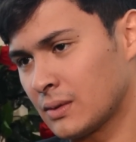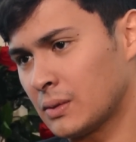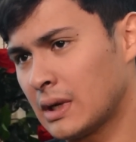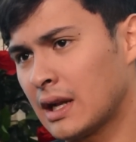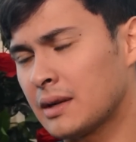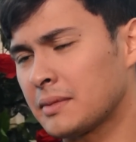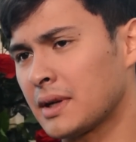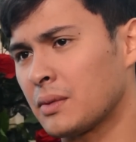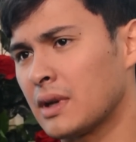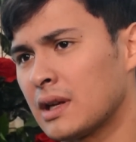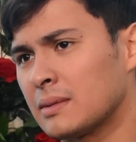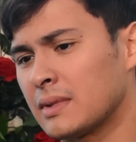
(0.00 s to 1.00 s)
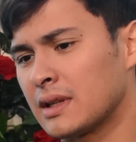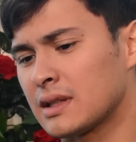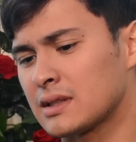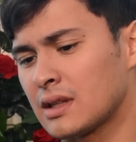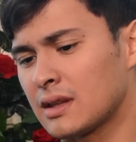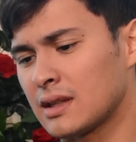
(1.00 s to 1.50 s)
Wala naman, wala naman.
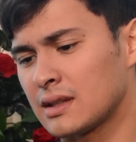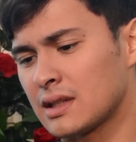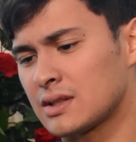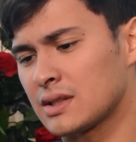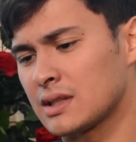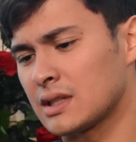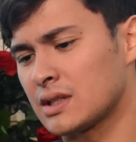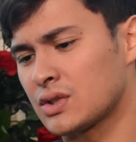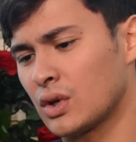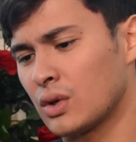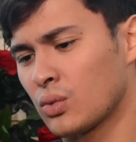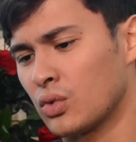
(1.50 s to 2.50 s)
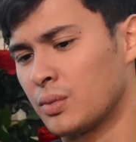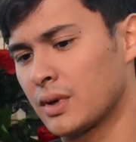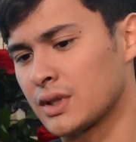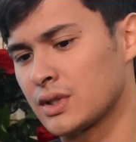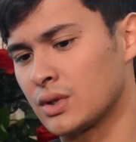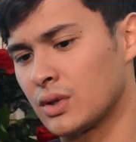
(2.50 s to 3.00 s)
Nothing, it's, it's just all
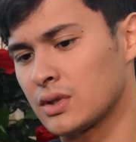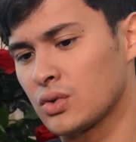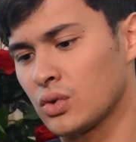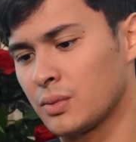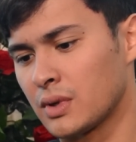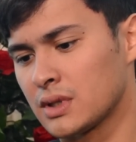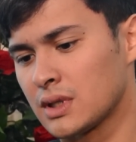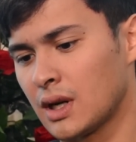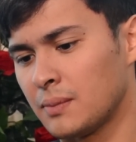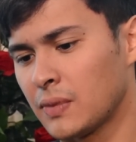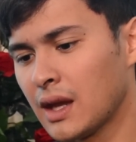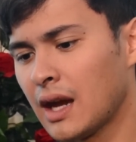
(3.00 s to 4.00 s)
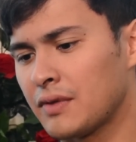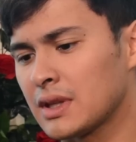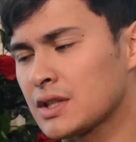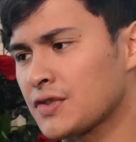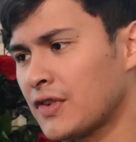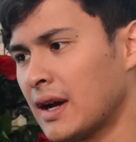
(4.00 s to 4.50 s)
rumors, you know, it's rumors. Um,
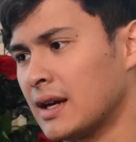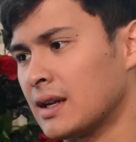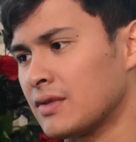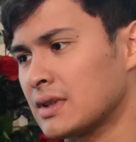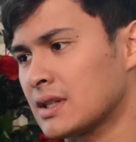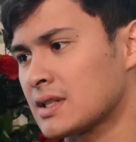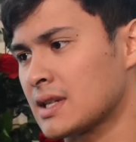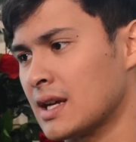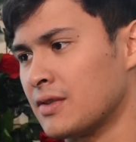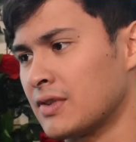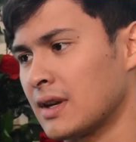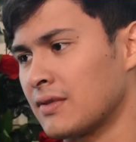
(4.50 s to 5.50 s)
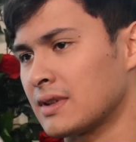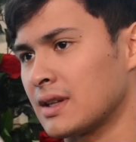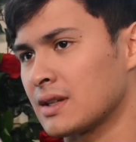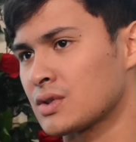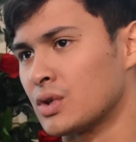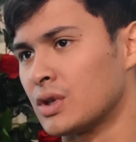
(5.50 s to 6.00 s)
everything's fine, everything's safe, and
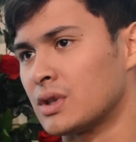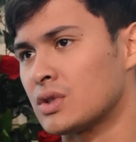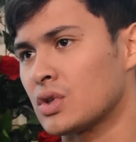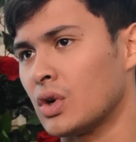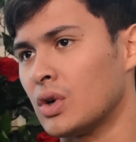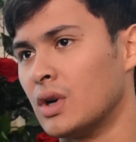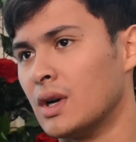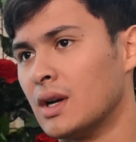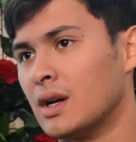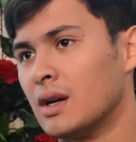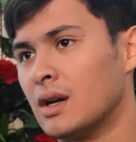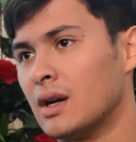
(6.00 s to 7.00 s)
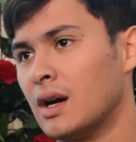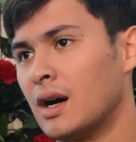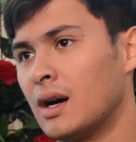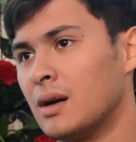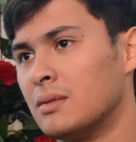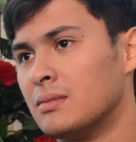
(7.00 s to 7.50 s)
everything's good, so...
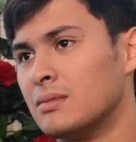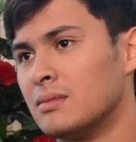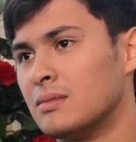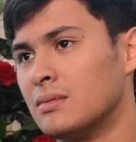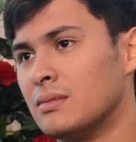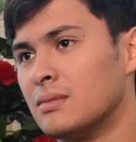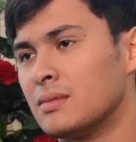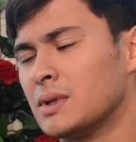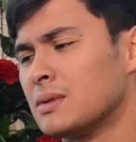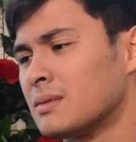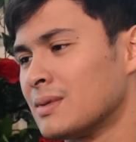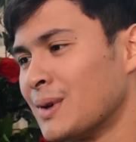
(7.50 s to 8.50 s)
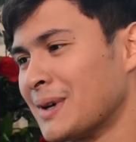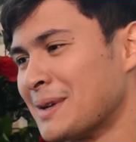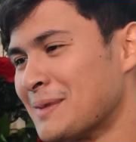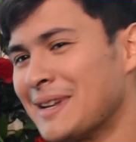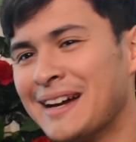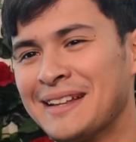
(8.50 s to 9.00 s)
Um, yun,
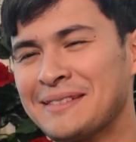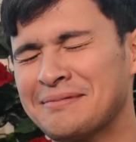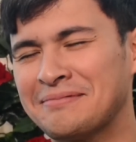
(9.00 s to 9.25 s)
yun lahat.